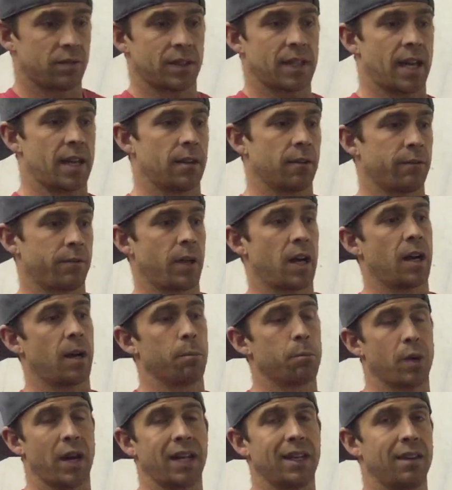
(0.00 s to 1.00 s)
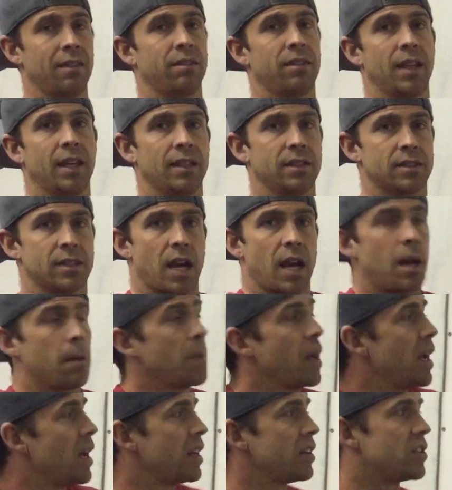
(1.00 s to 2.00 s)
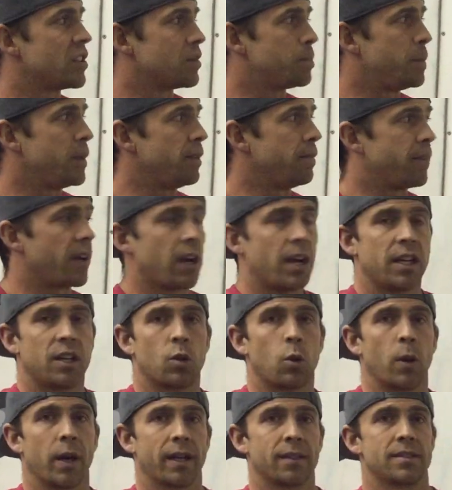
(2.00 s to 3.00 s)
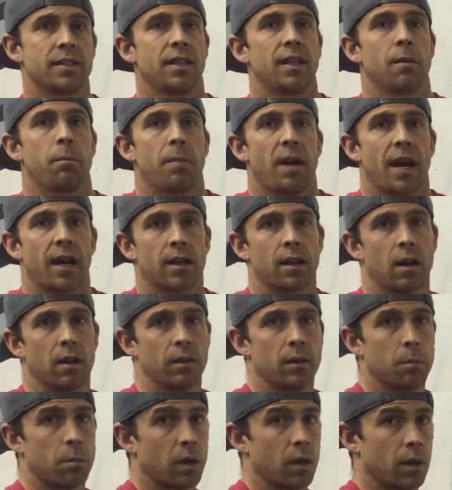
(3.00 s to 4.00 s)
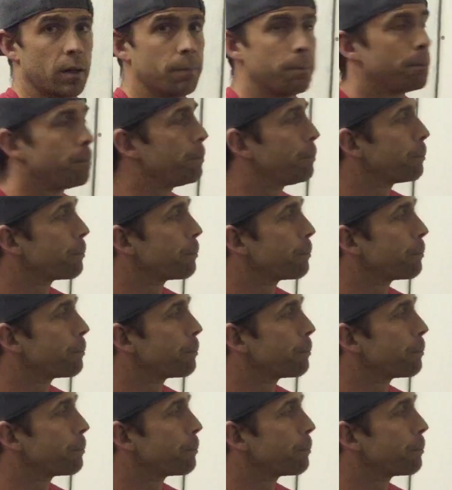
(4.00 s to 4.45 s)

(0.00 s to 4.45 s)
kind of breaking things up, just be very quick to get back on the bar.